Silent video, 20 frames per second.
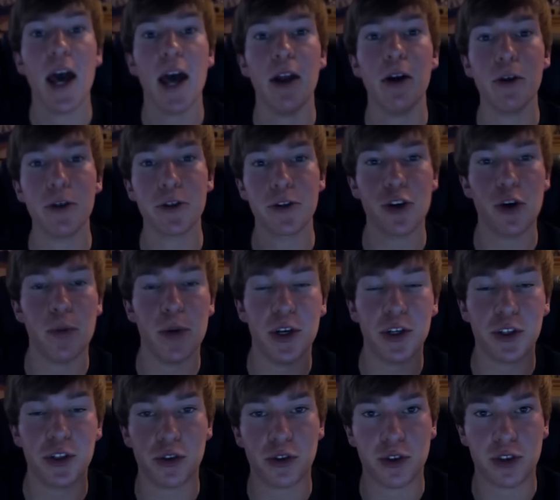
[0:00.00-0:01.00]
And also
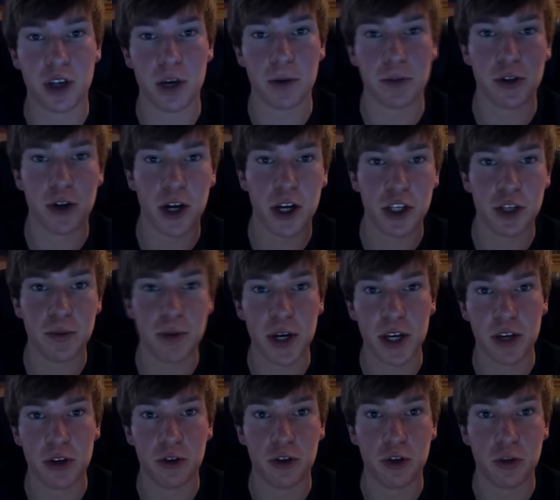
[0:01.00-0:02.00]
be sure to subscribe to
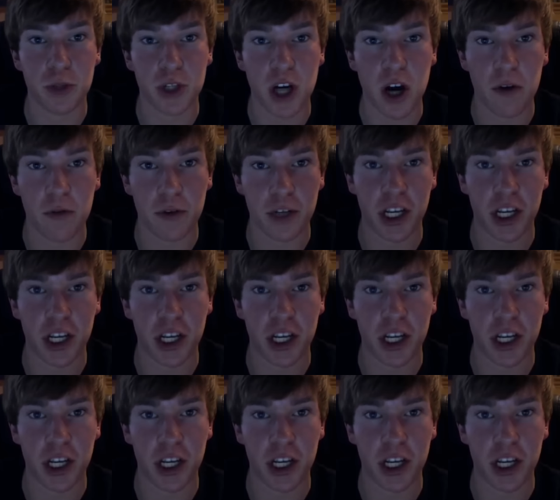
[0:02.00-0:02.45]
my YouTube channel